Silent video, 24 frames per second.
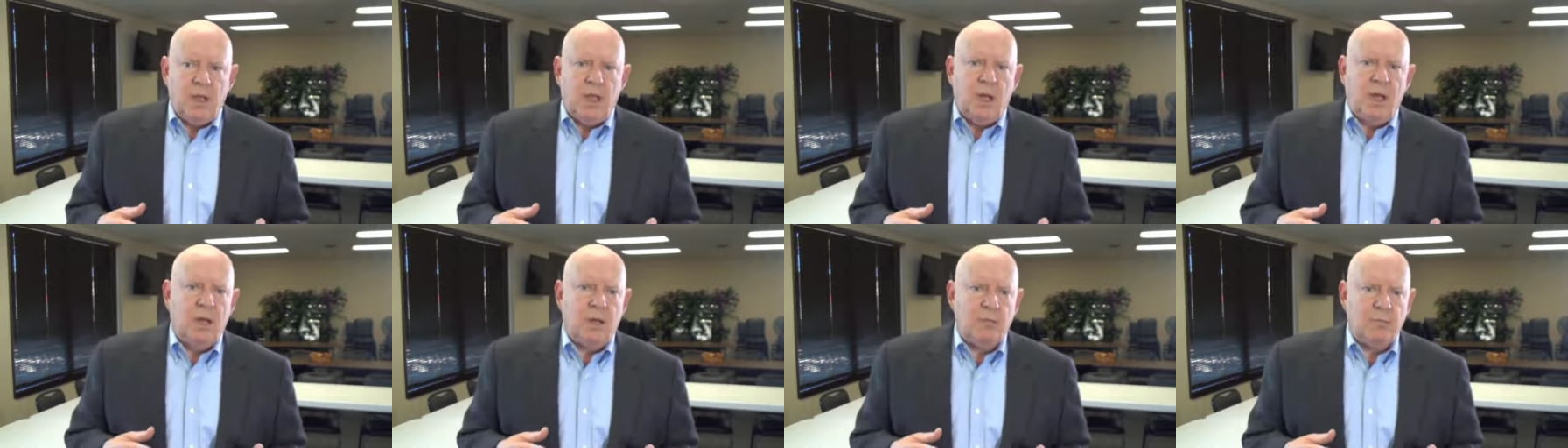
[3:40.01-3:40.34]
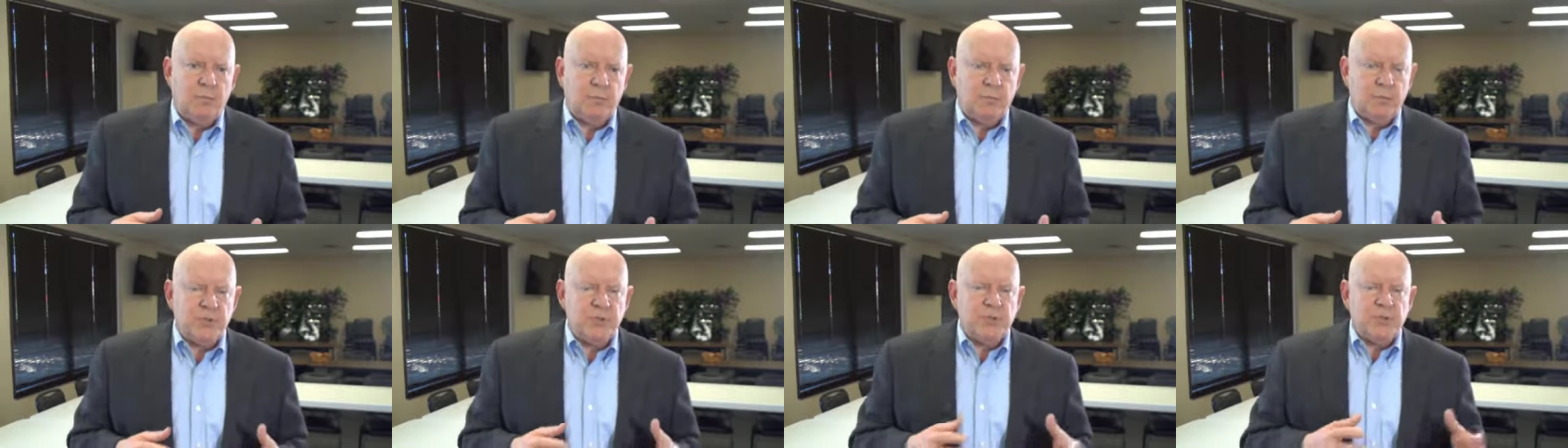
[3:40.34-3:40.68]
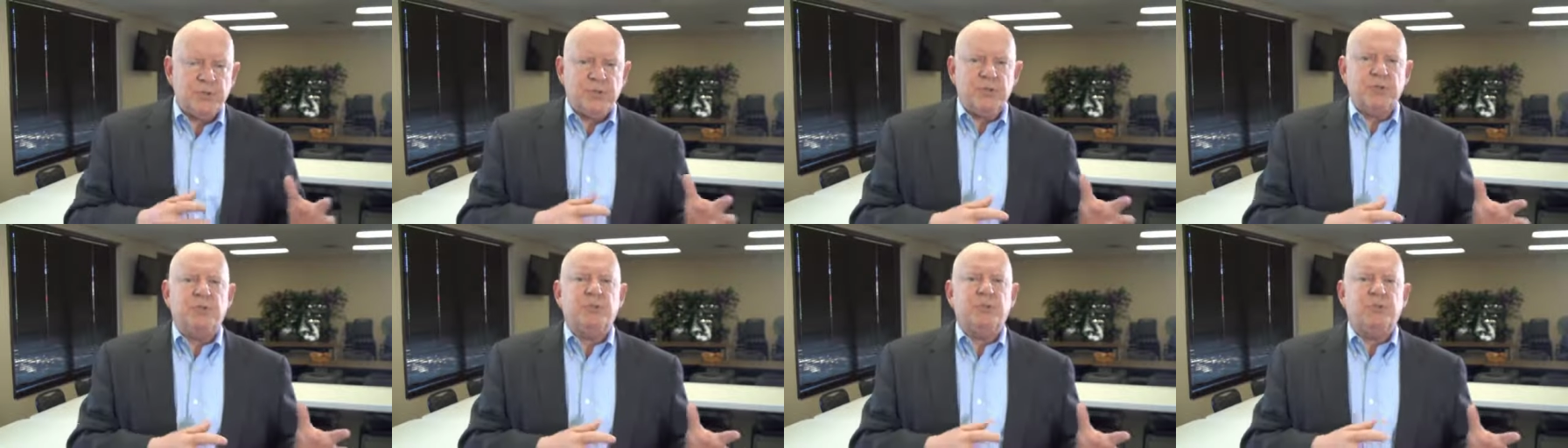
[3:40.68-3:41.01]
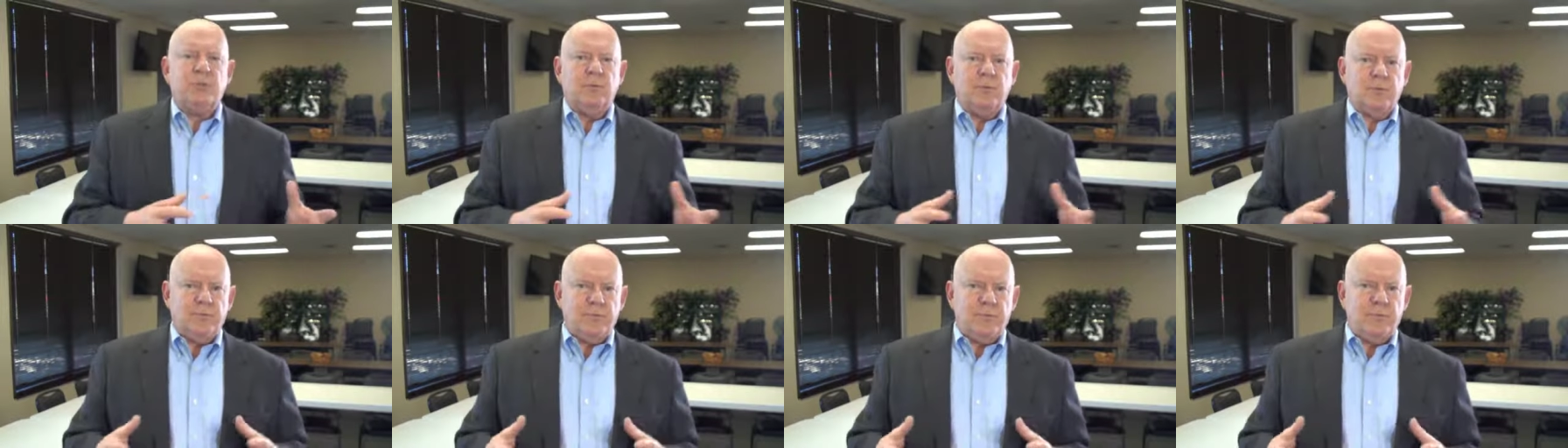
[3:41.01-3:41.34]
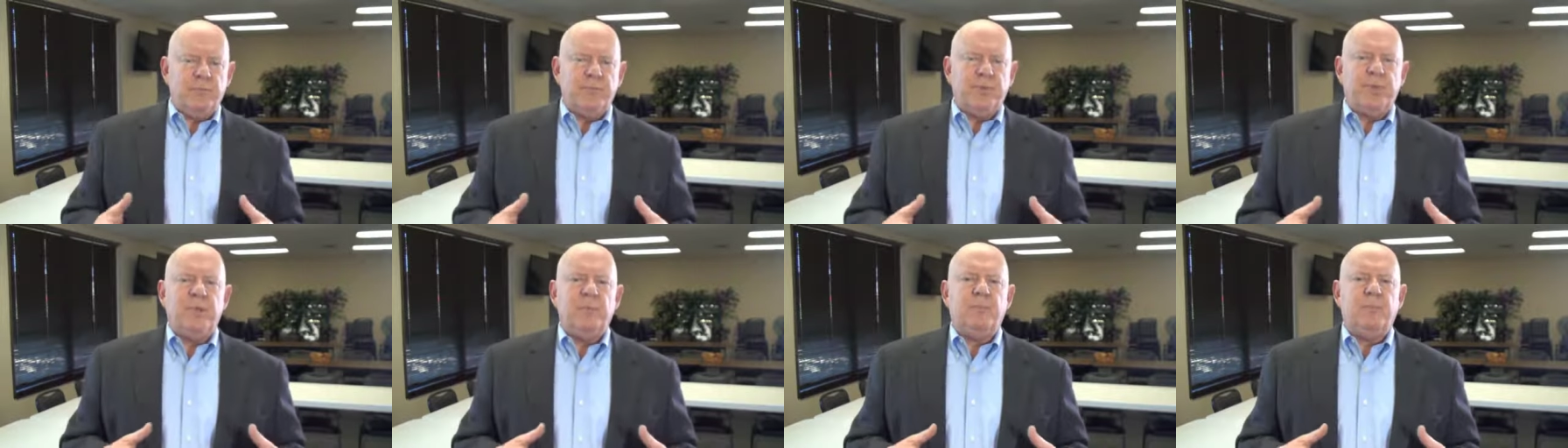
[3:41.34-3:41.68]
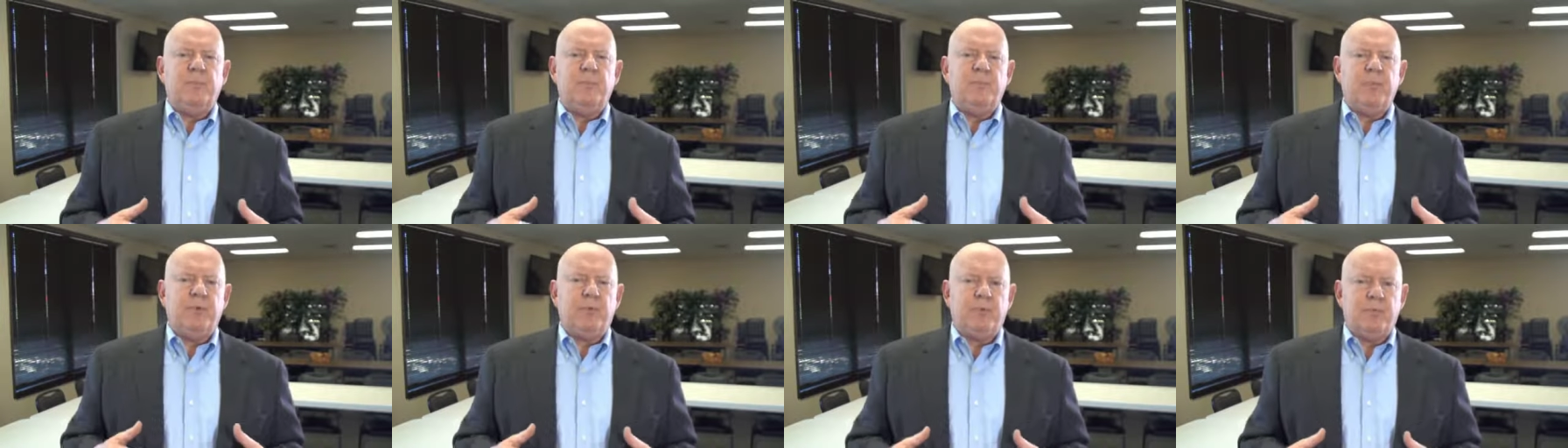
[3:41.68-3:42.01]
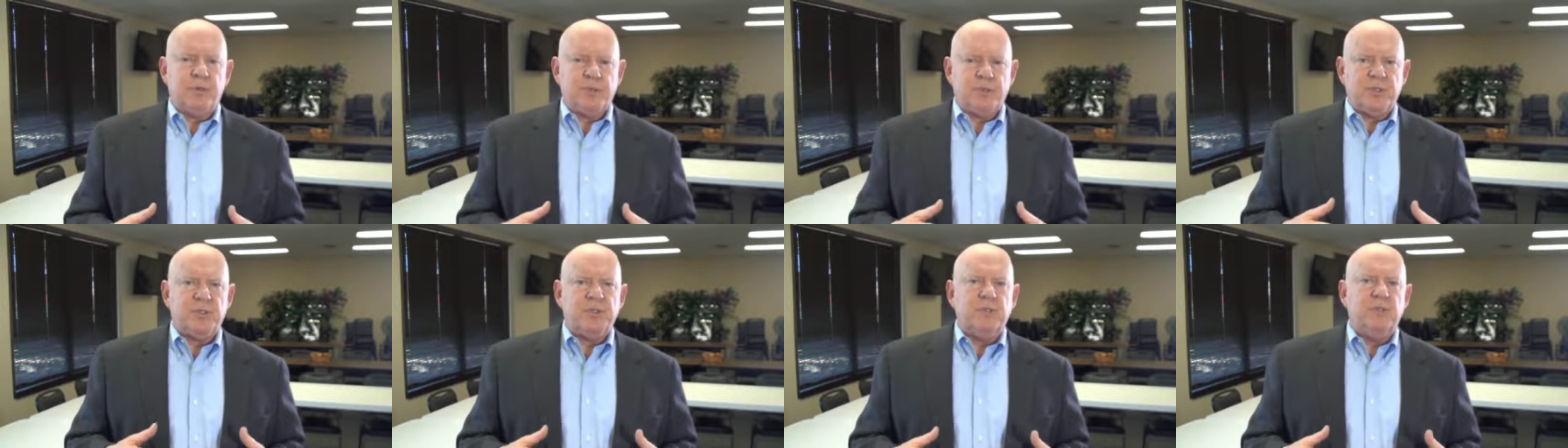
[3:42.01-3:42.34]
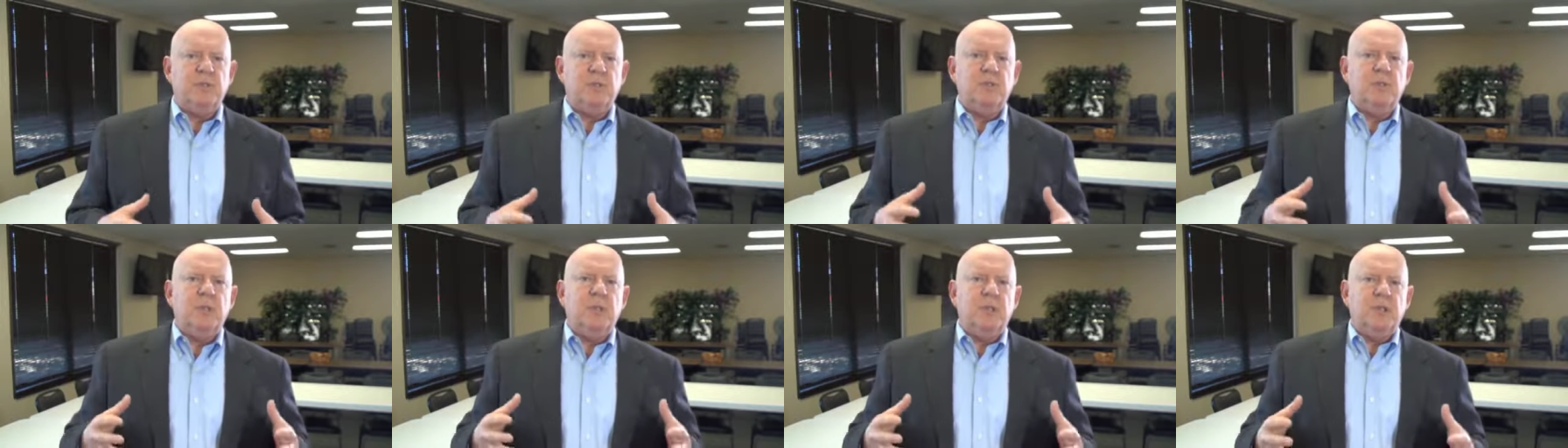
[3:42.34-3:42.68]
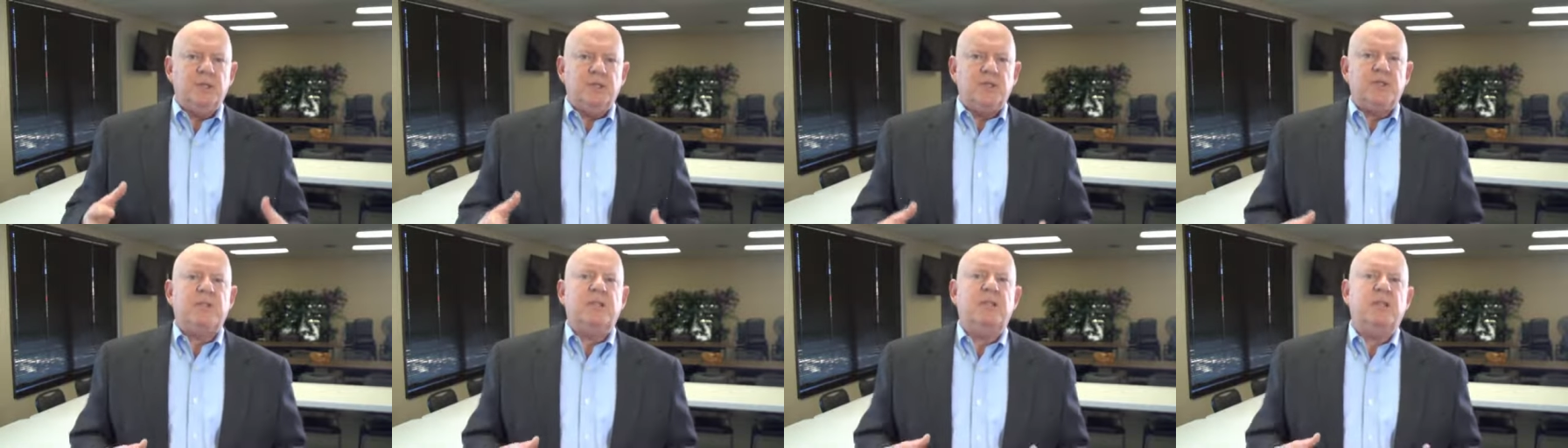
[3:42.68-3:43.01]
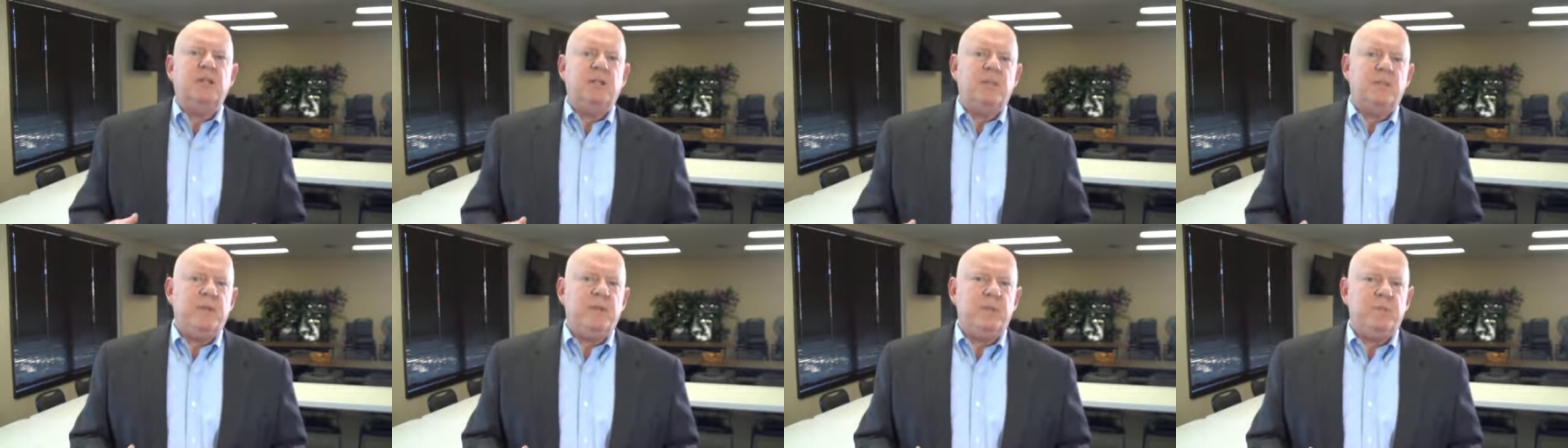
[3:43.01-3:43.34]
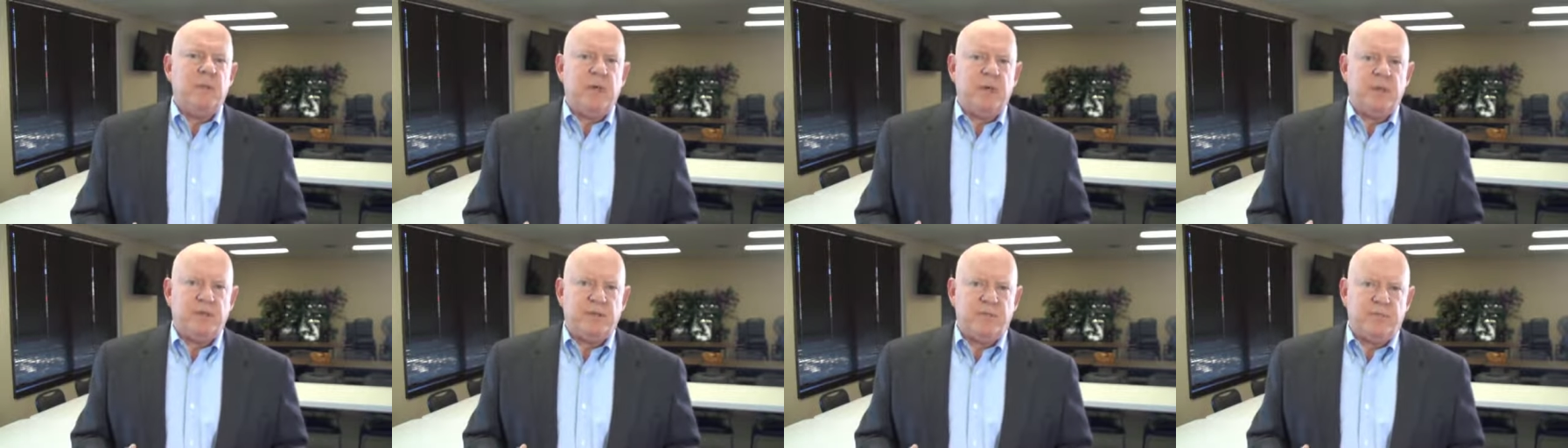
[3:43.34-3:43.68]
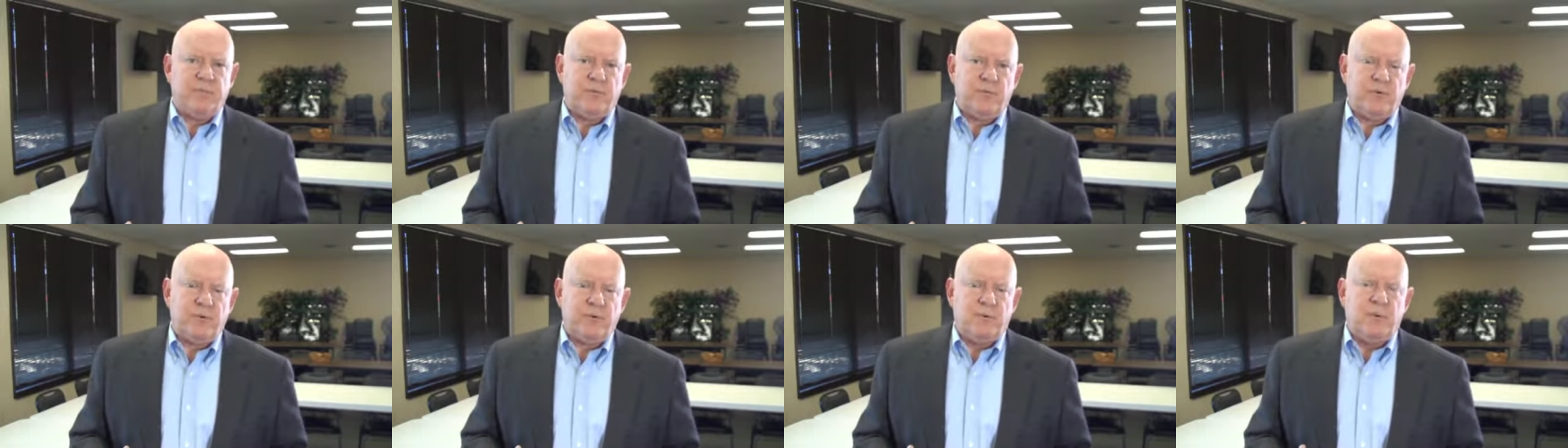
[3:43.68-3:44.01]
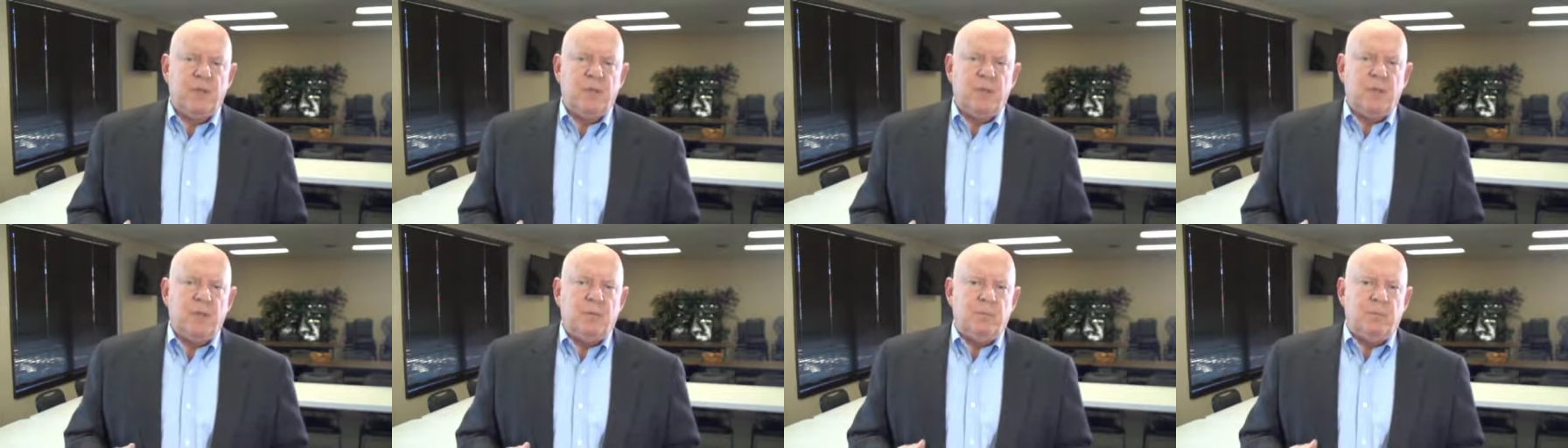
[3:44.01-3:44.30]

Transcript: uh, residual from people that were still sending me money for